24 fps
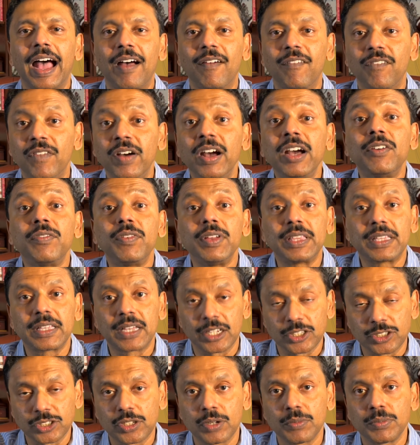work with
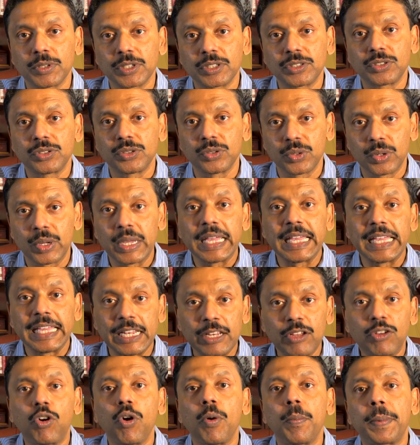customers to
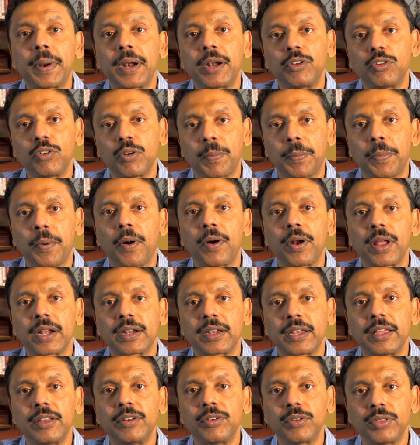incorporate your product
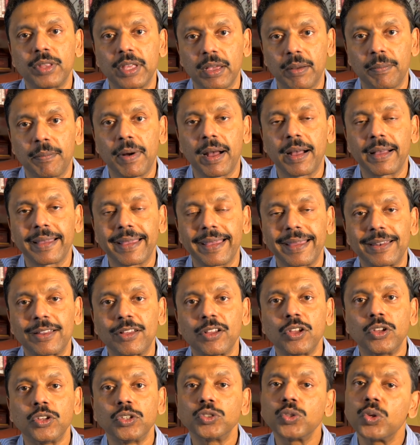into their market.
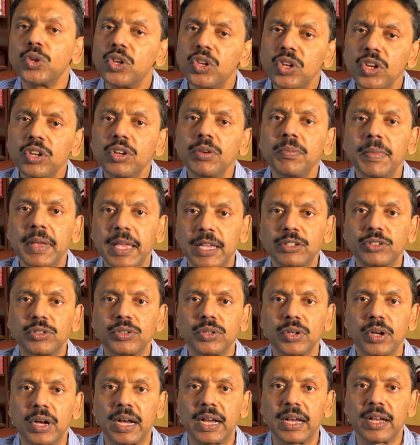So you need to make
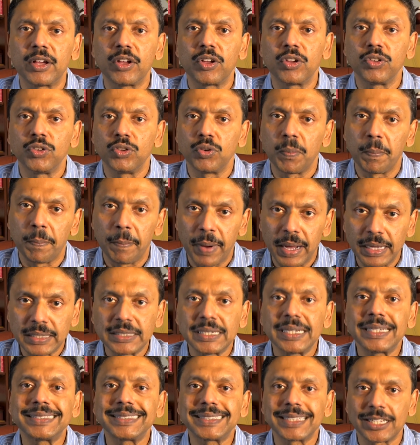sure you
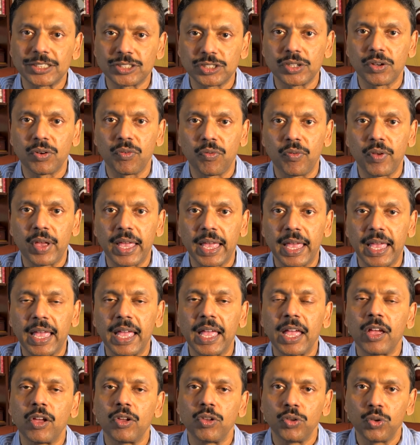budget such a way
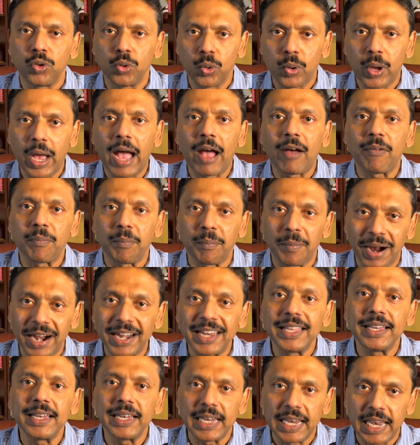you have
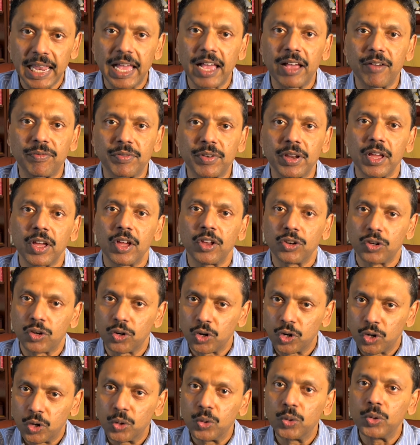money left to
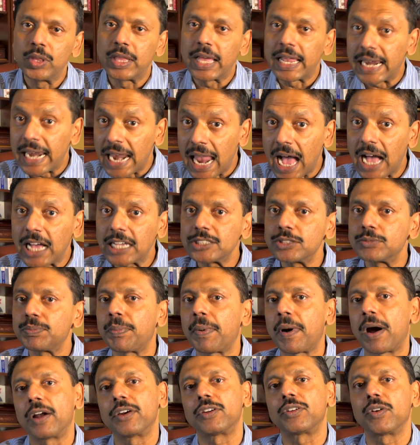do the last
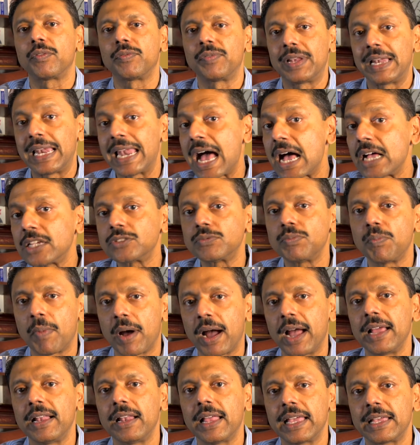part of it, last
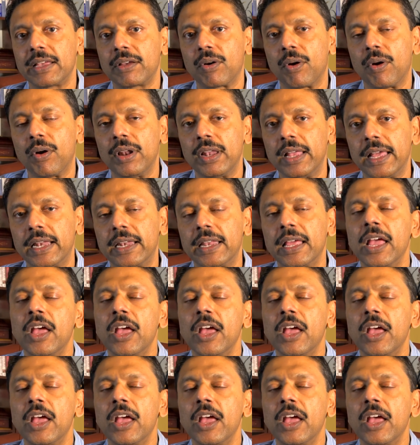mile I call it,